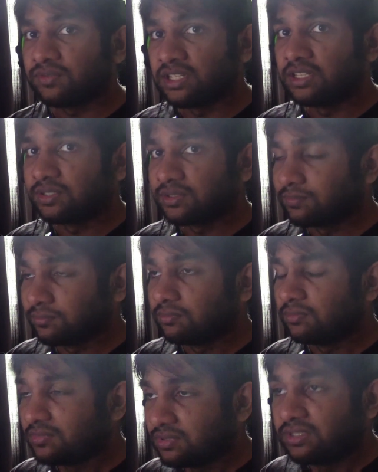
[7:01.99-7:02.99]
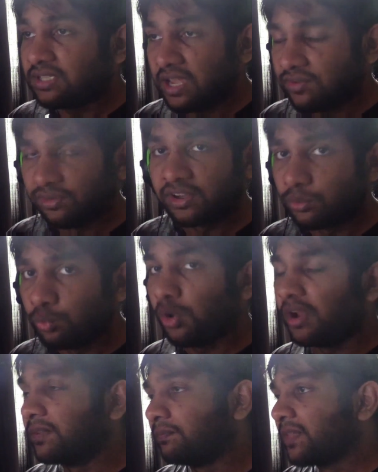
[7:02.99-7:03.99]
since day frickin'
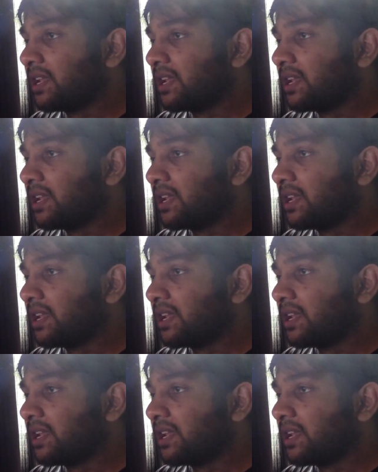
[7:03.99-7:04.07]
one,